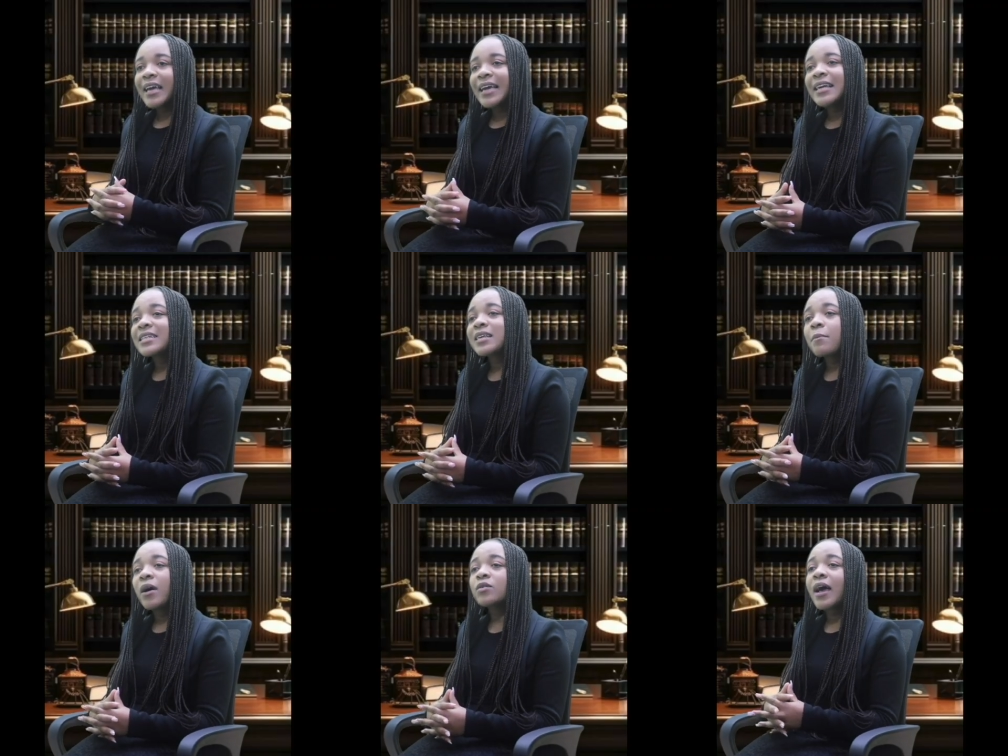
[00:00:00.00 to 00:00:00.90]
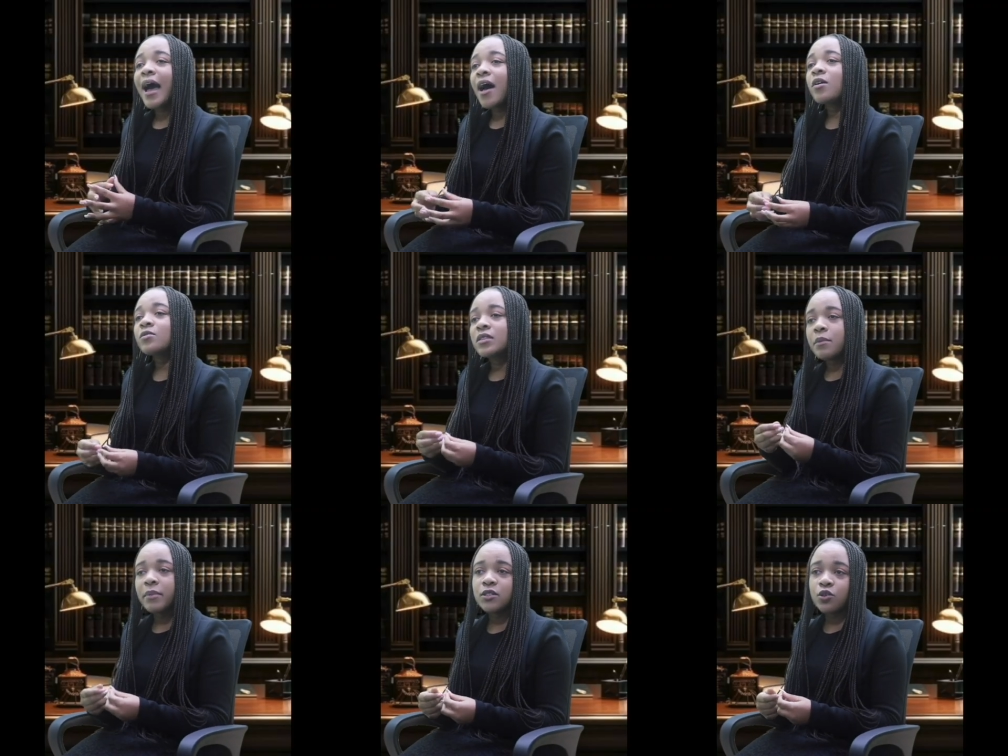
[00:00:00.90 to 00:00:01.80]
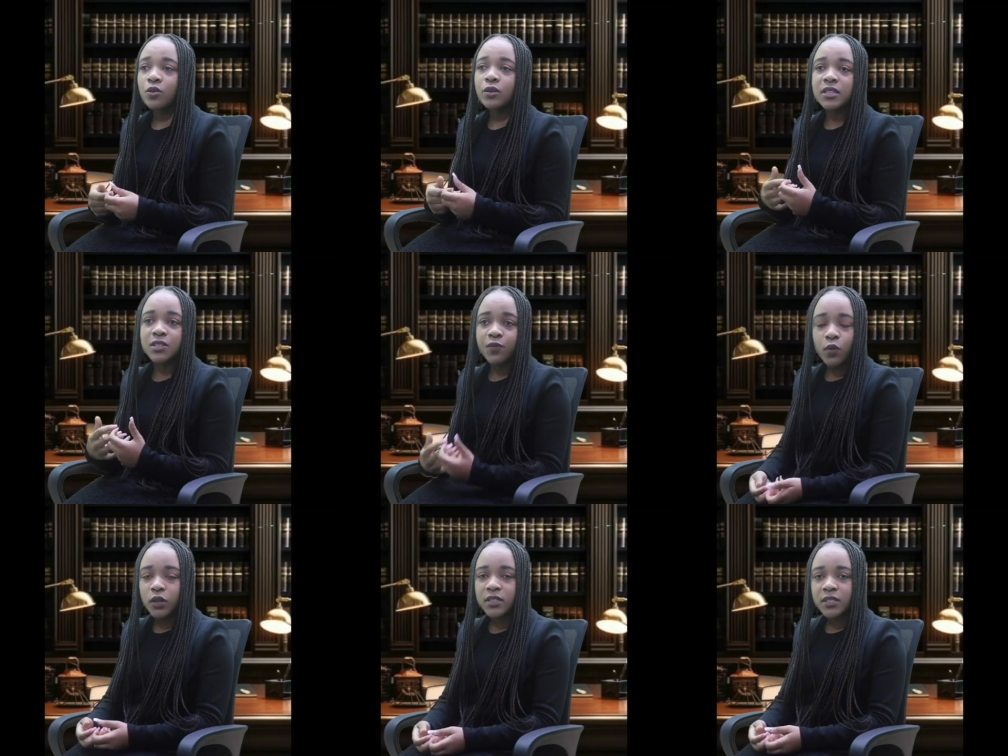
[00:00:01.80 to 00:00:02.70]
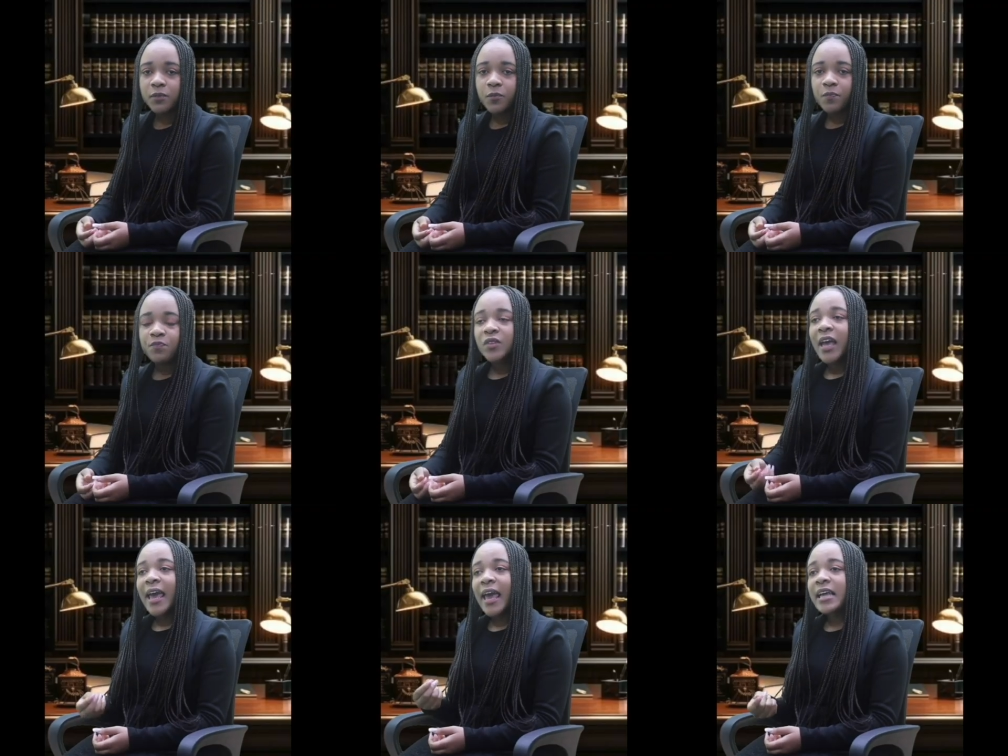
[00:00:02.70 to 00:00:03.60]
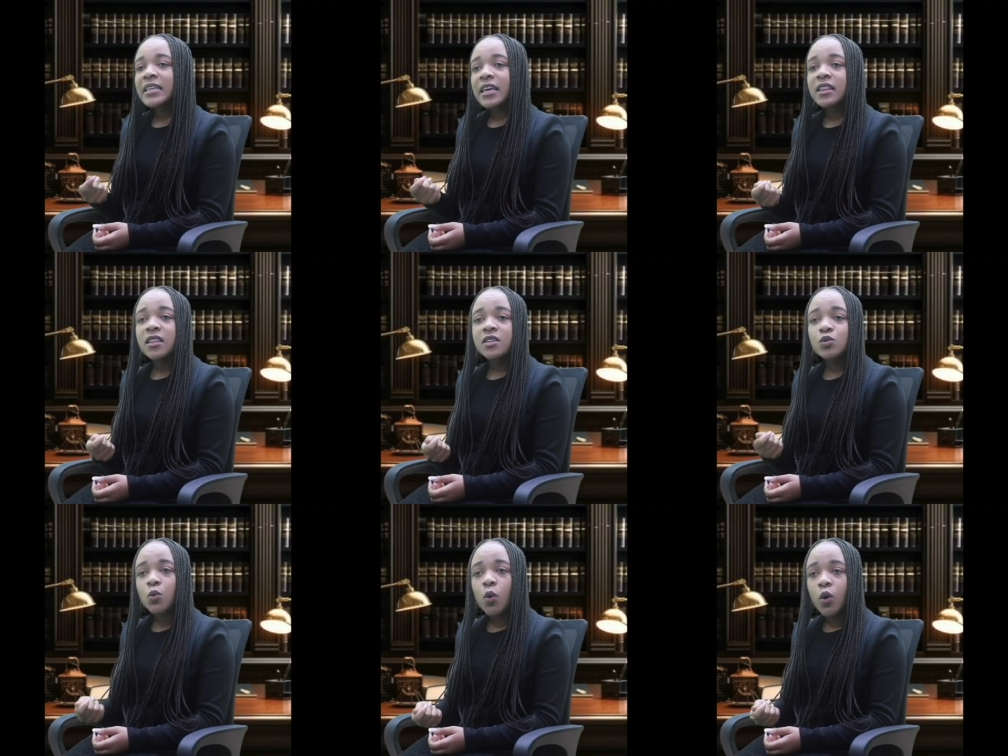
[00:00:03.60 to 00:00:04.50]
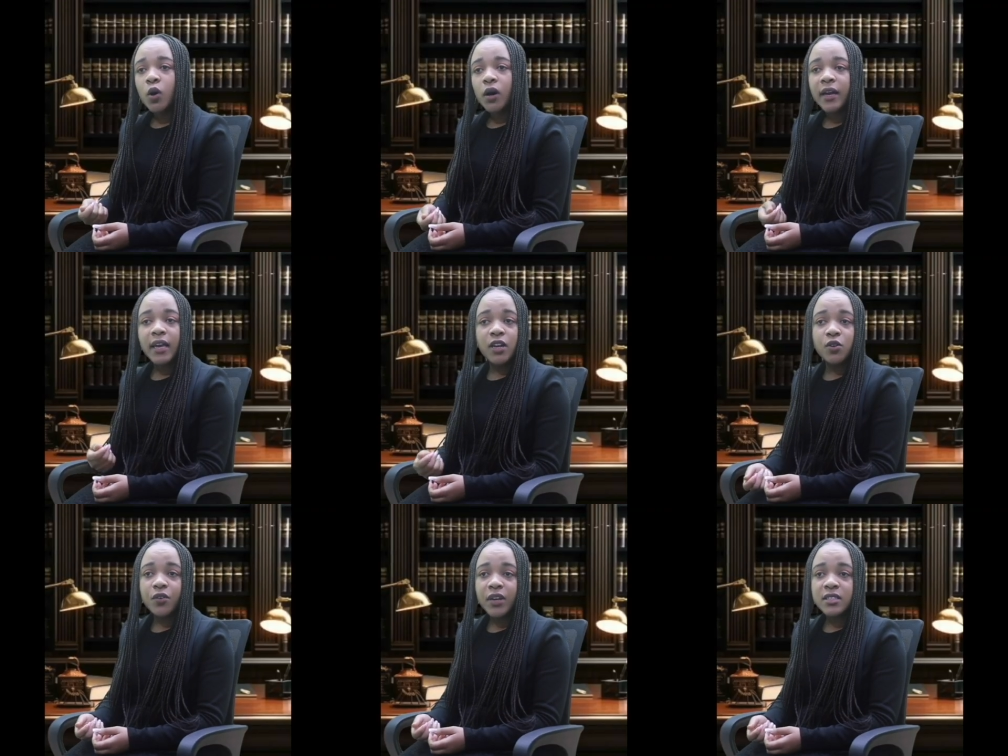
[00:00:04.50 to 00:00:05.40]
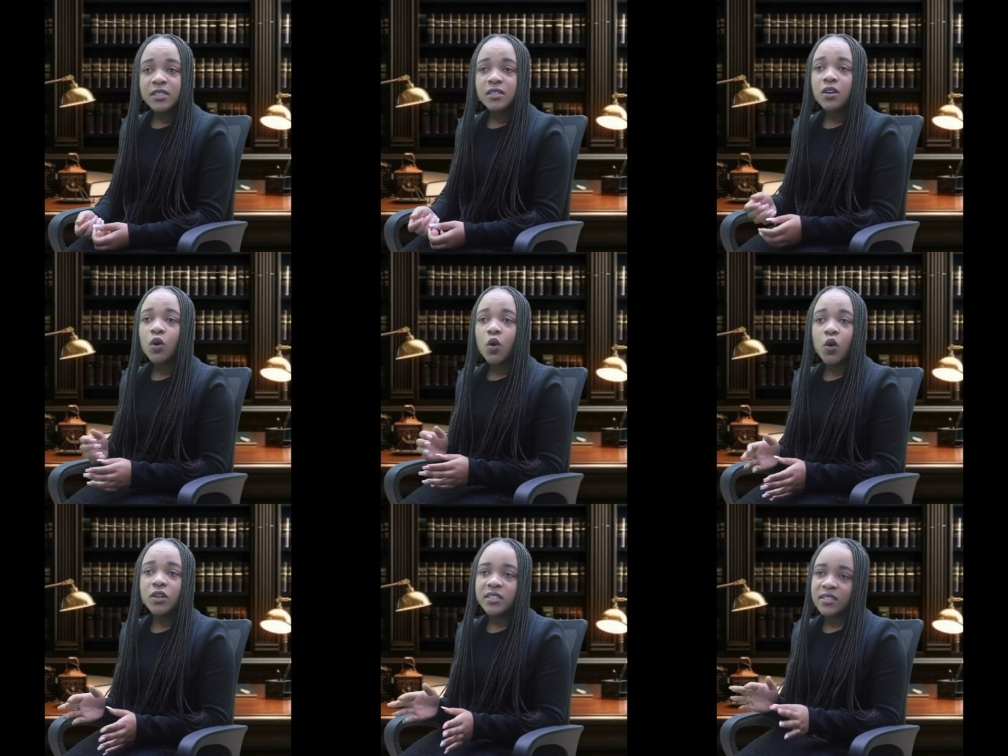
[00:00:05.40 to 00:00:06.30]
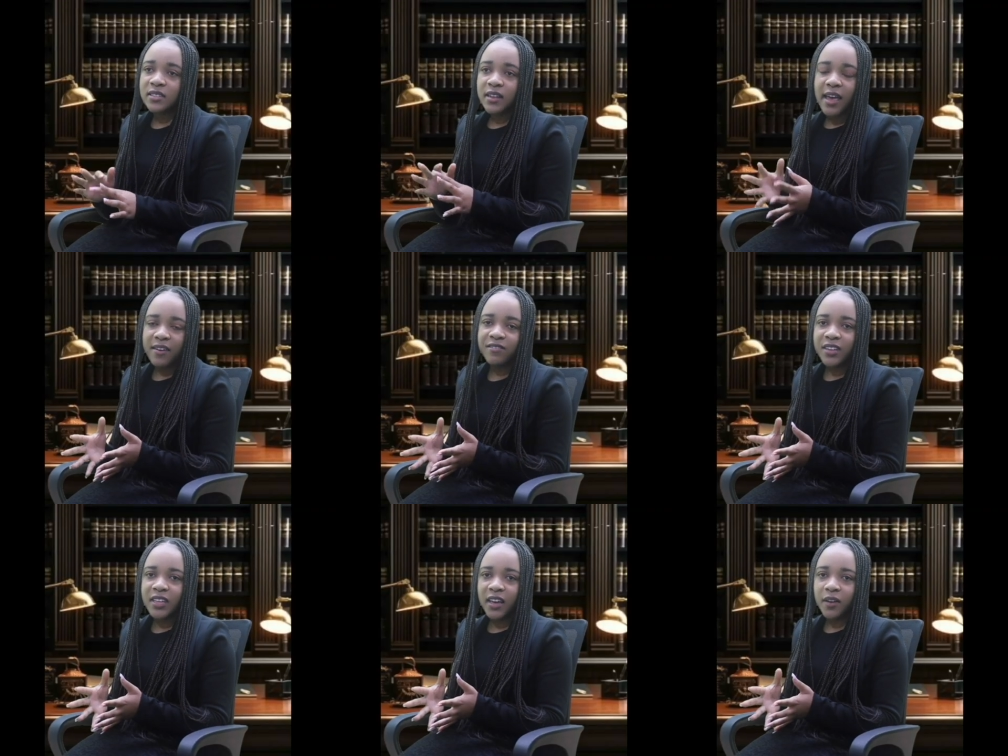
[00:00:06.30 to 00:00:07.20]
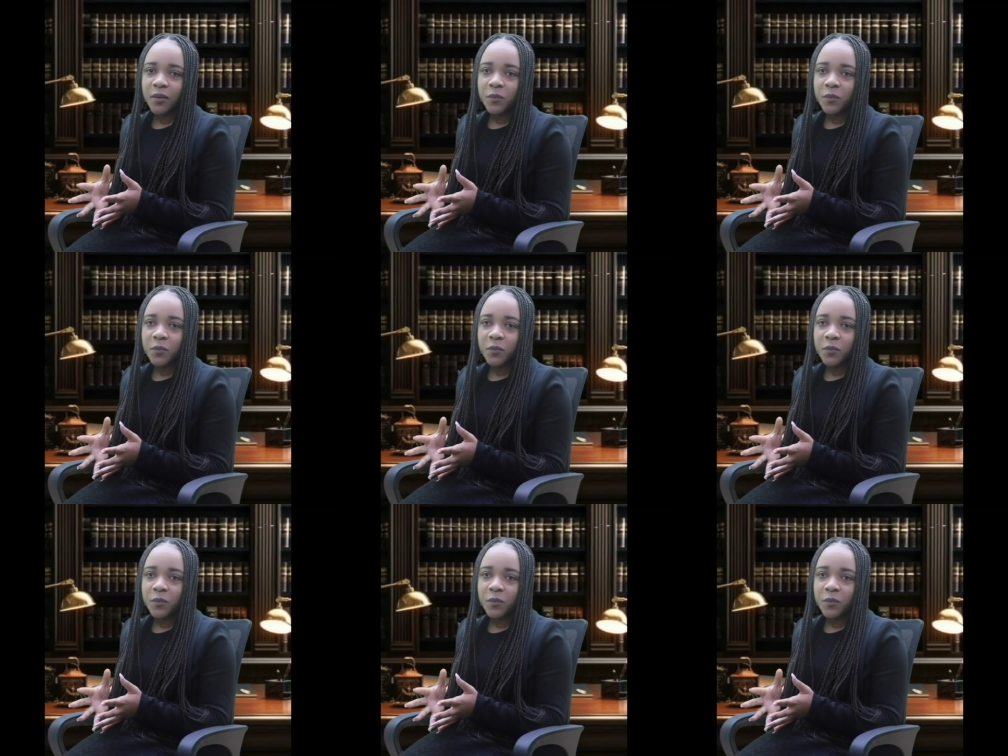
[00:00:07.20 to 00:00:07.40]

It is about how the battle is fought. And in this war, ignorance costs everything.